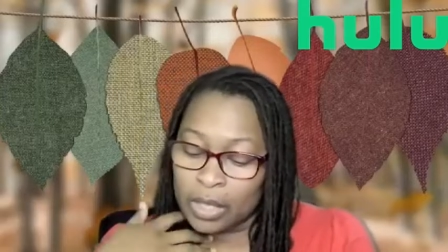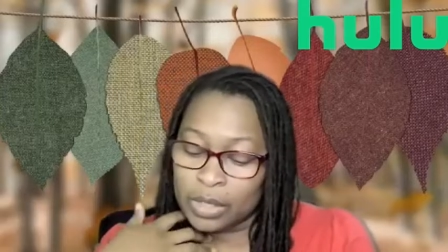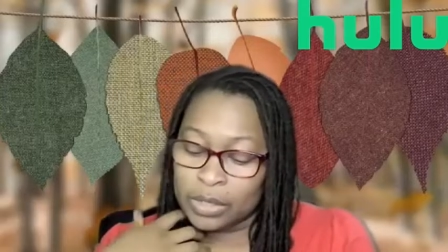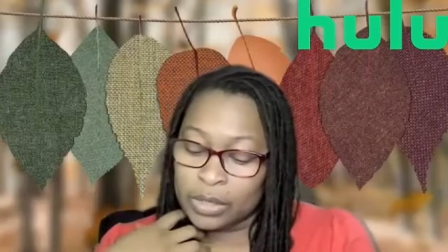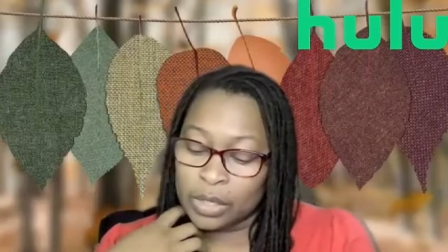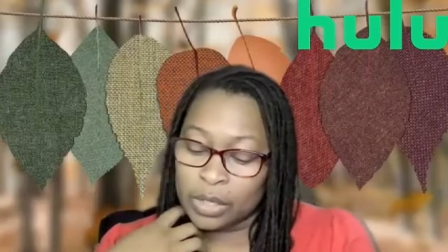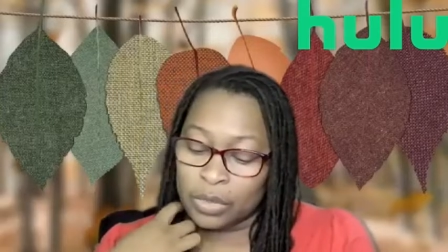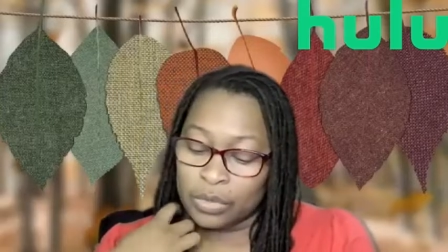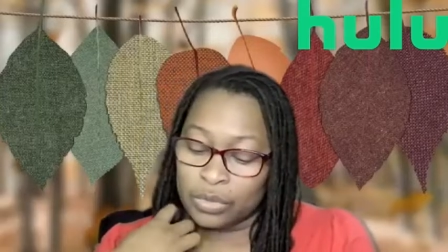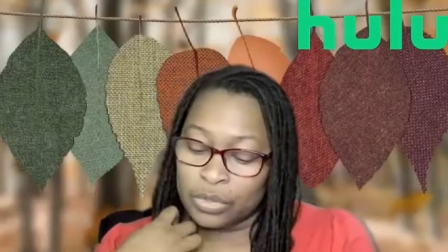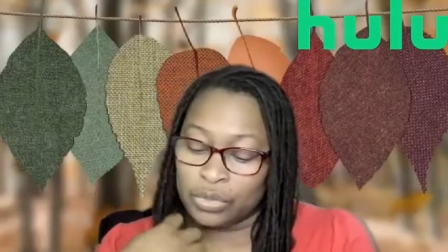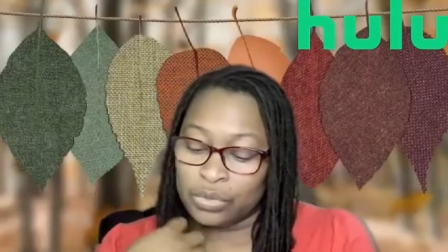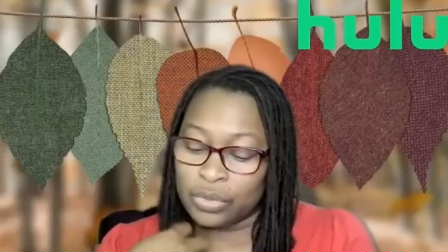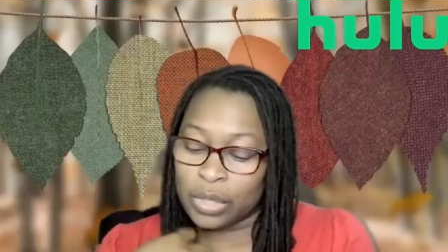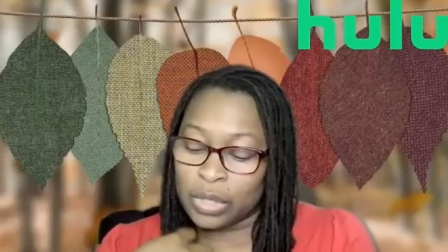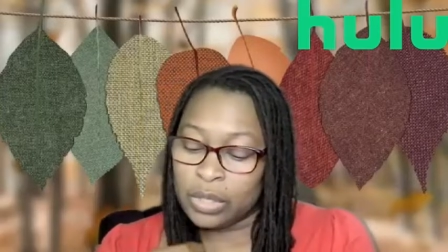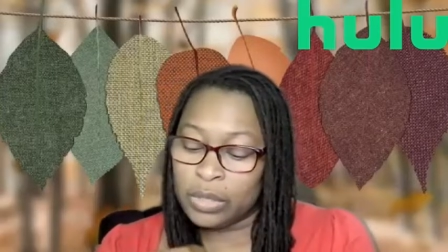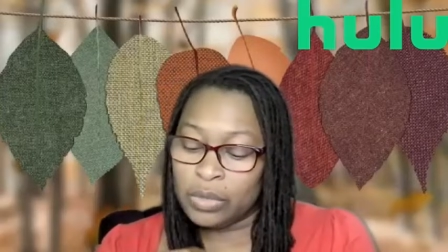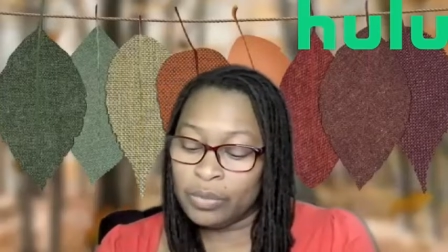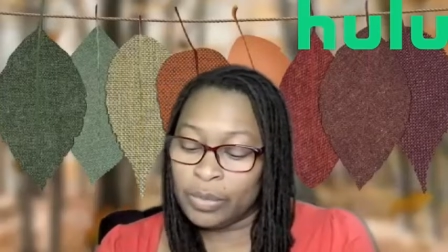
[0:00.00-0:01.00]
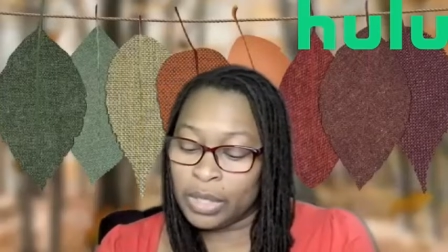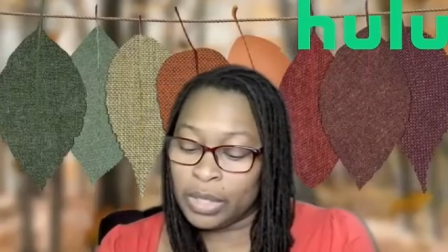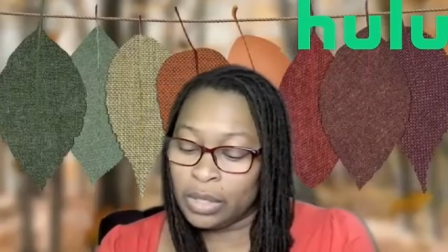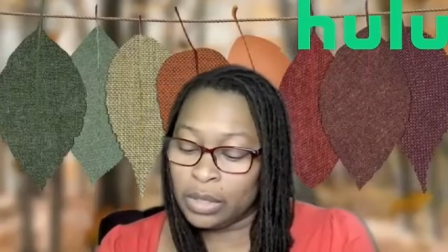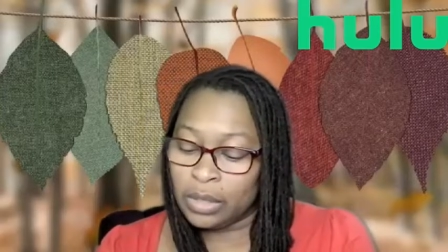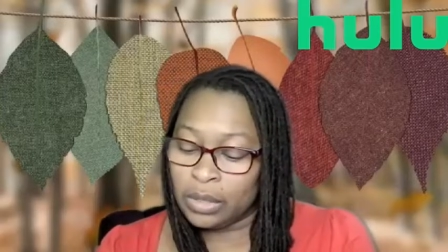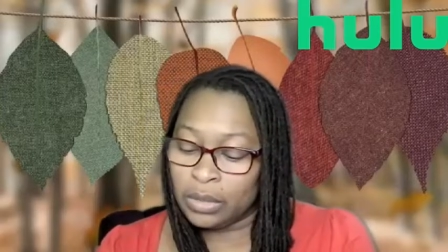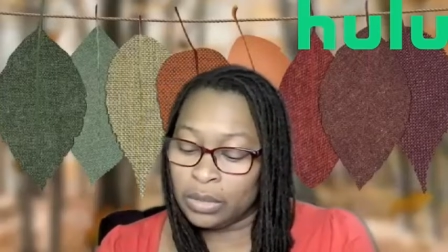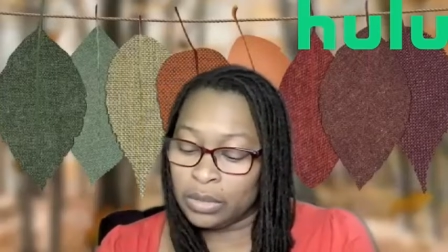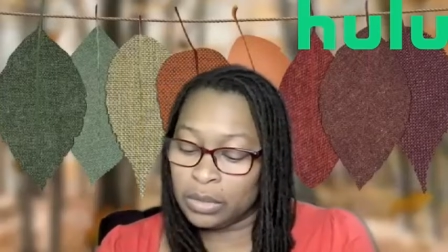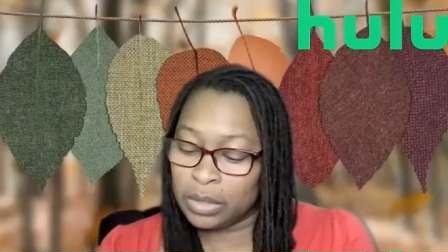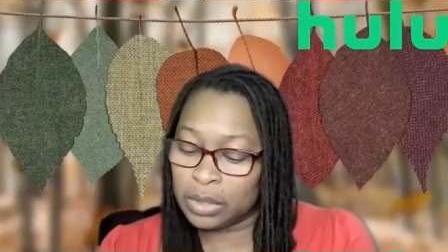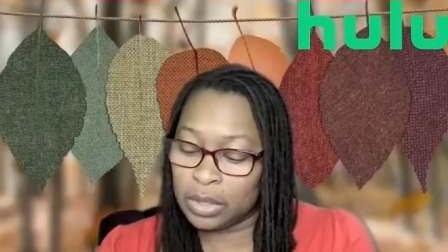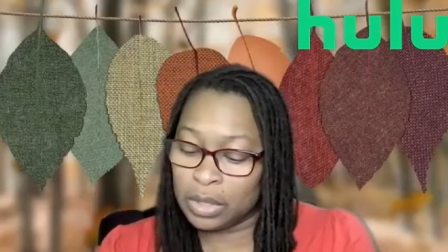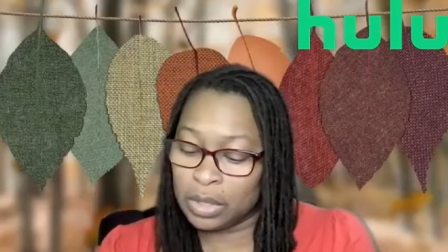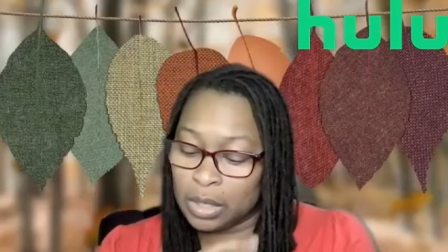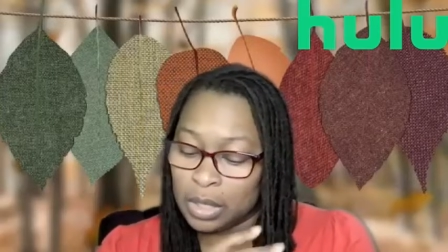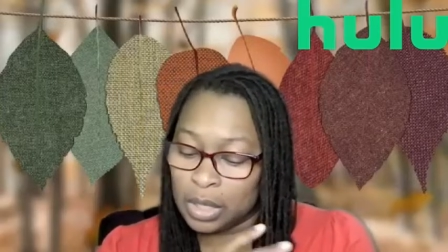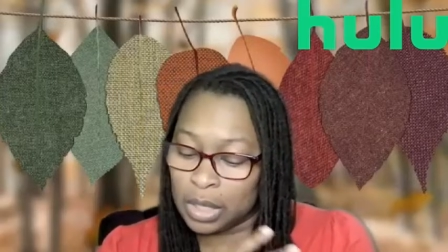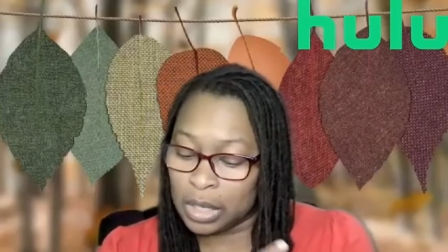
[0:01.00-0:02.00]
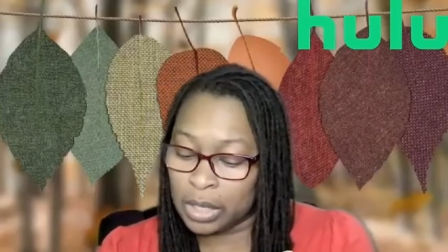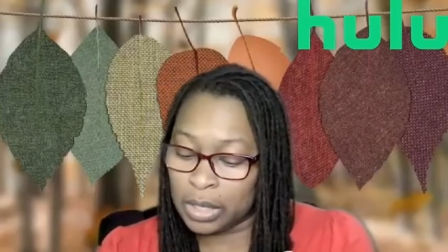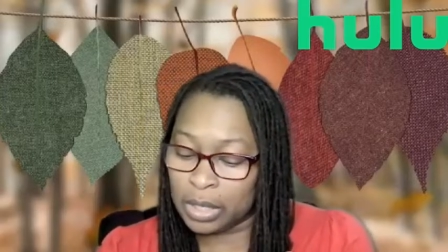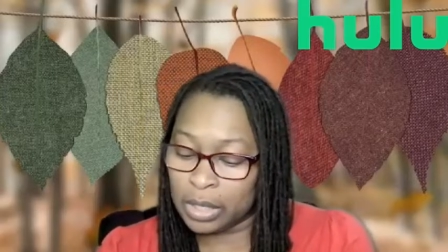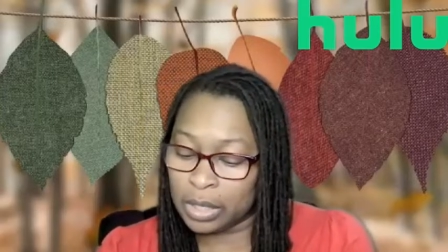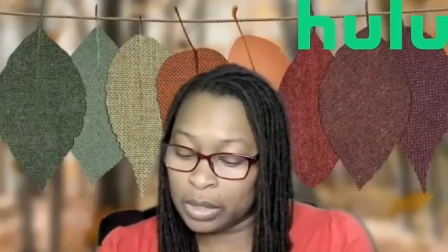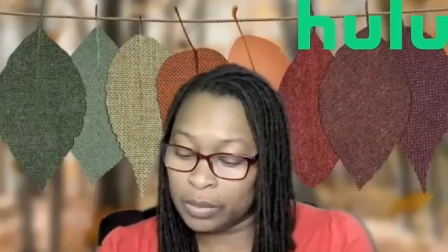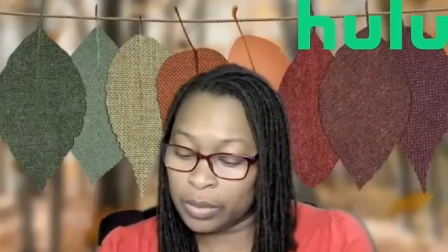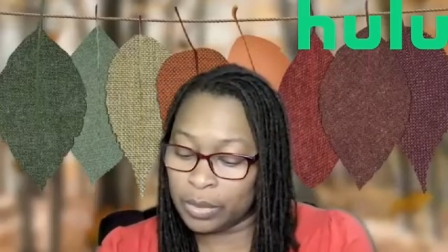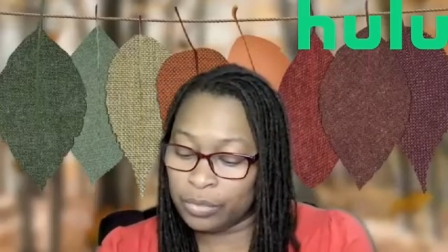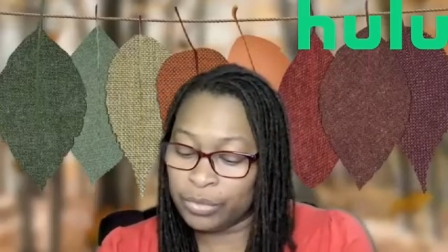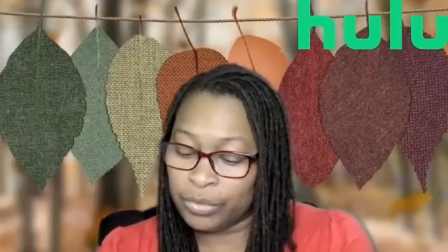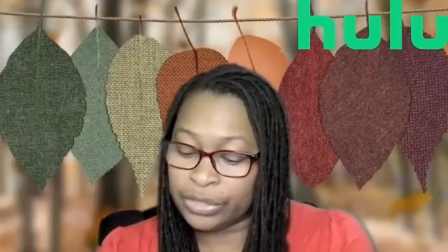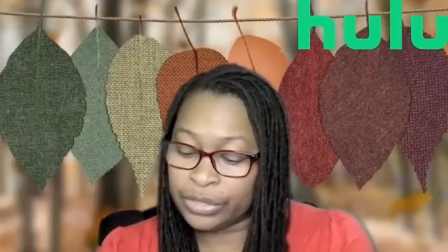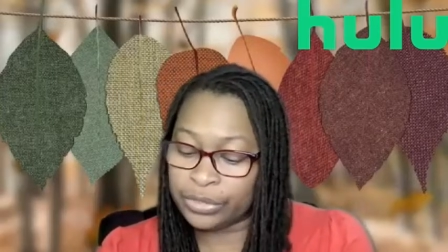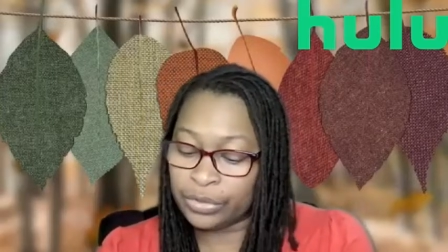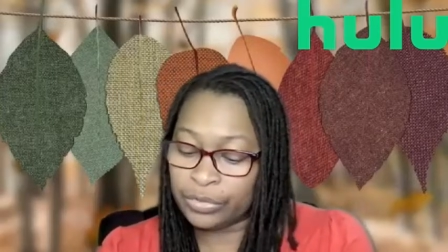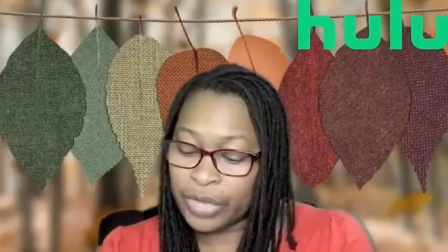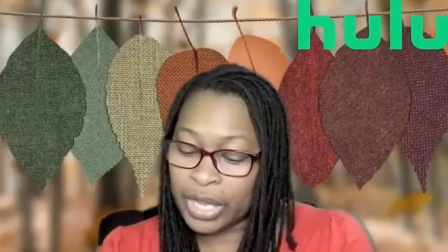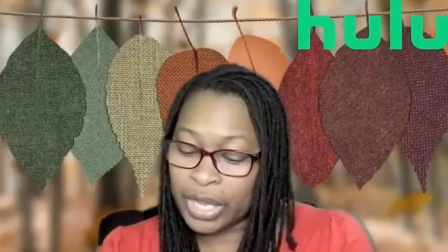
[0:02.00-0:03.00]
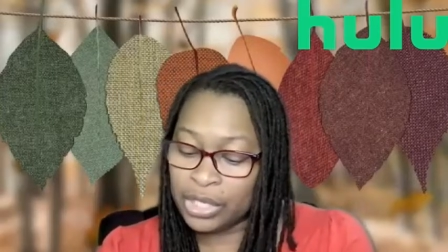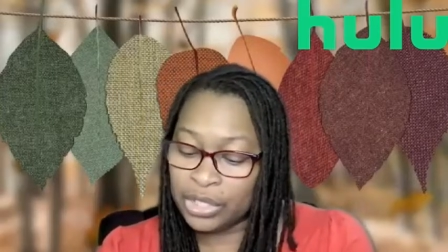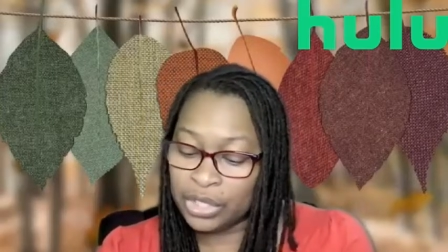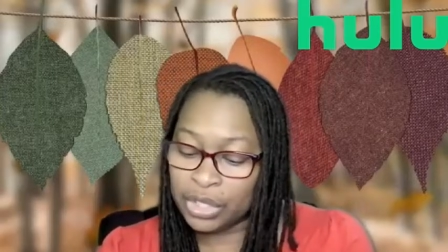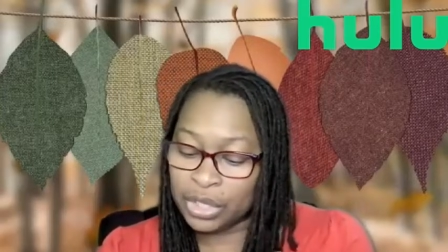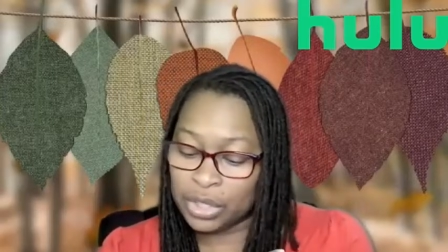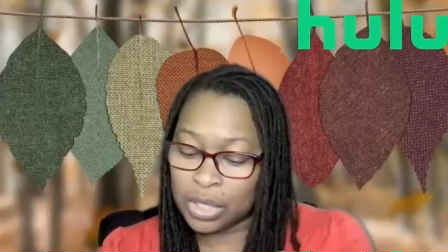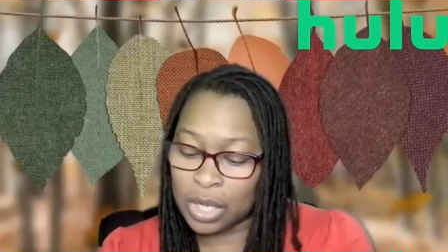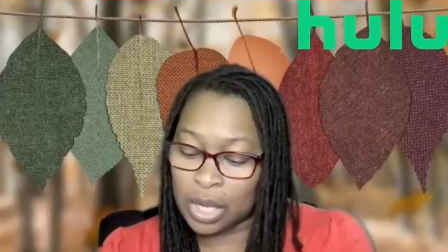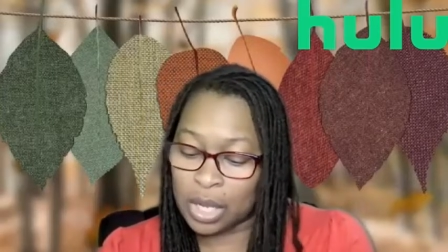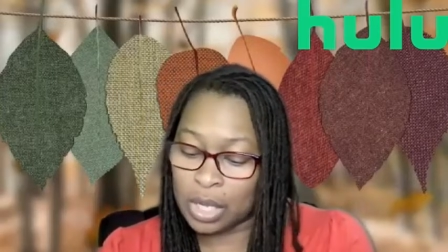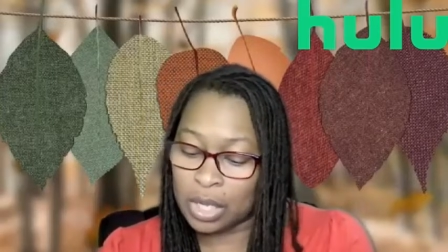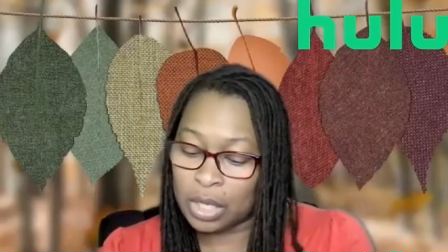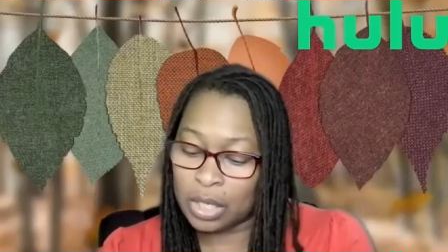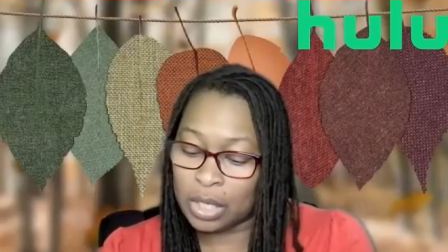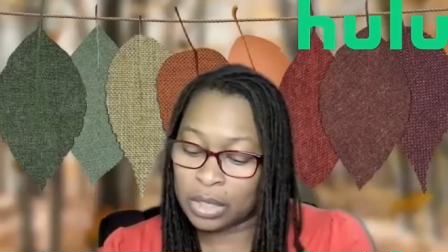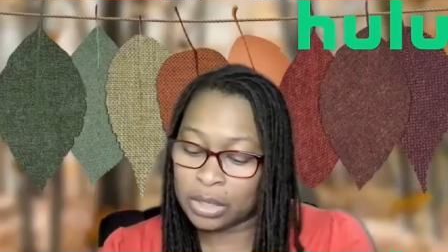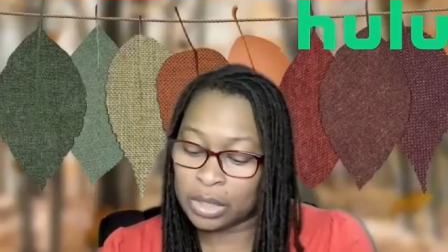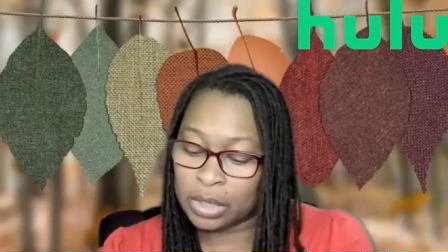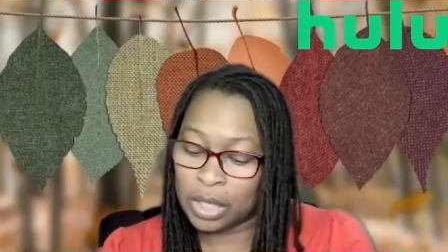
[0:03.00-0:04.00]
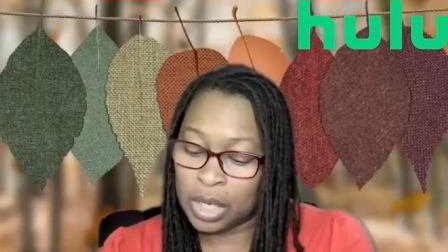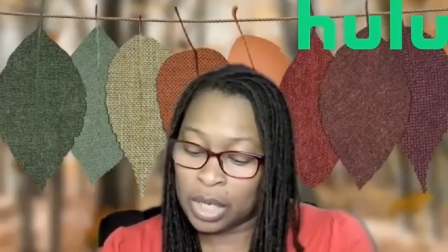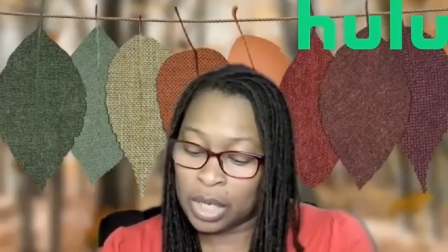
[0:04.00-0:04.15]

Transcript: So Struggle Meals, um, reservation dogs,